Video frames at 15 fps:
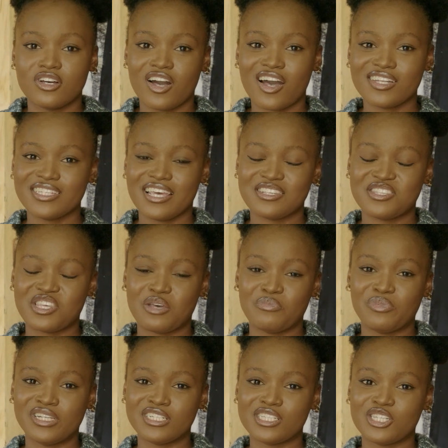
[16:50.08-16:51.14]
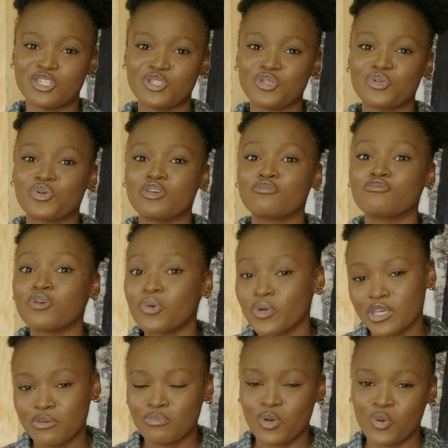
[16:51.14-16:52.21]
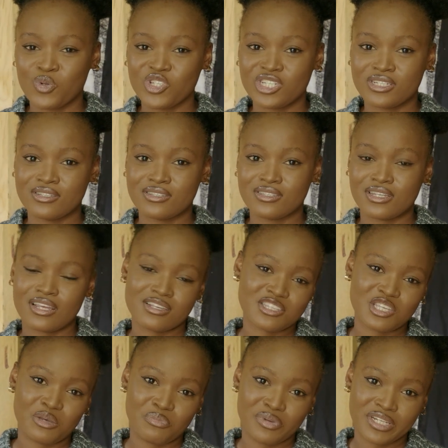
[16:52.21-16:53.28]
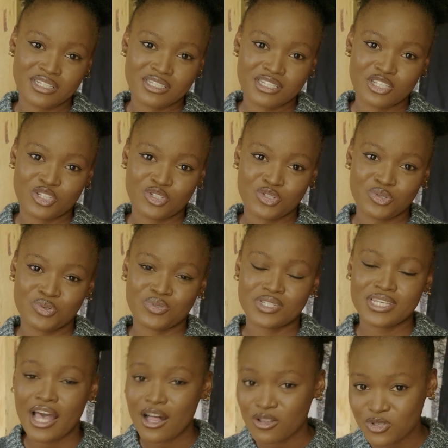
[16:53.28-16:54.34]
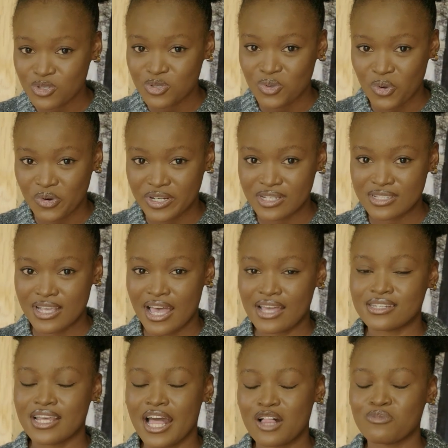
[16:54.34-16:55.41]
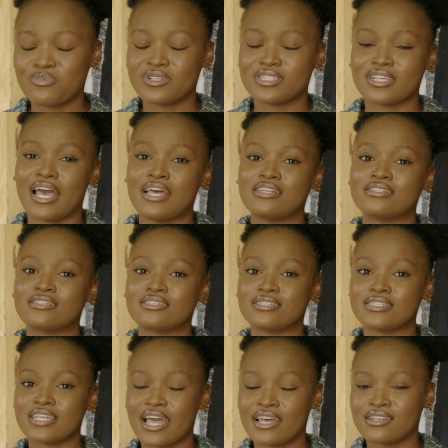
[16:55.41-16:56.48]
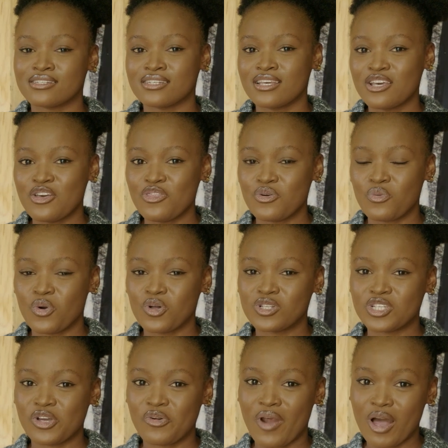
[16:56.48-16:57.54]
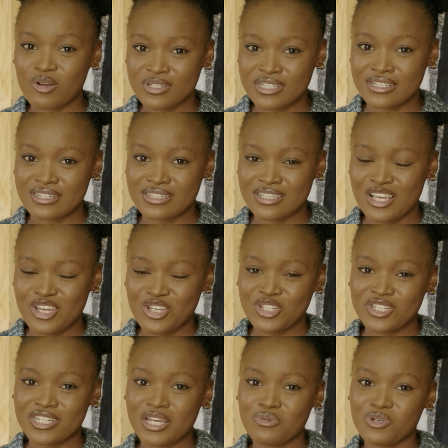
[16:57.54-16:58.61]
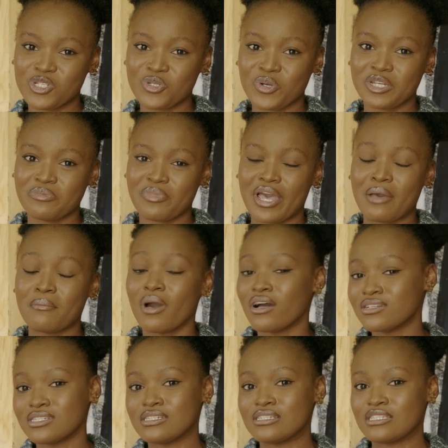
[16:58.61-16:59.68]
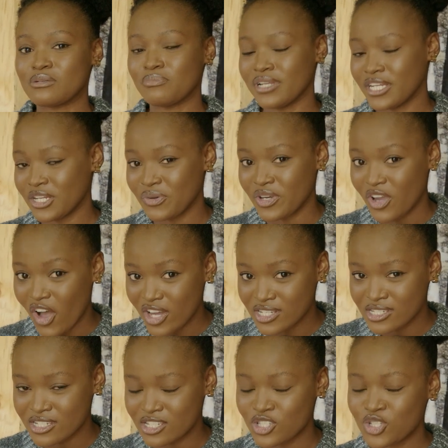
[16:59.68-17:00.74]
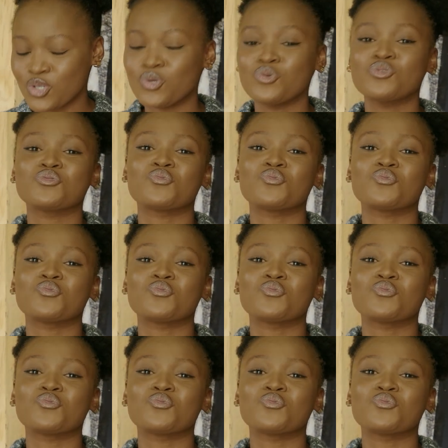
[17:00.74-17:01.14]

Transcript: Art has the ability to evoke emotions. It has the ability to tell stories and help us understand the world around us. Today we're joined by a multidisciplinary artist whose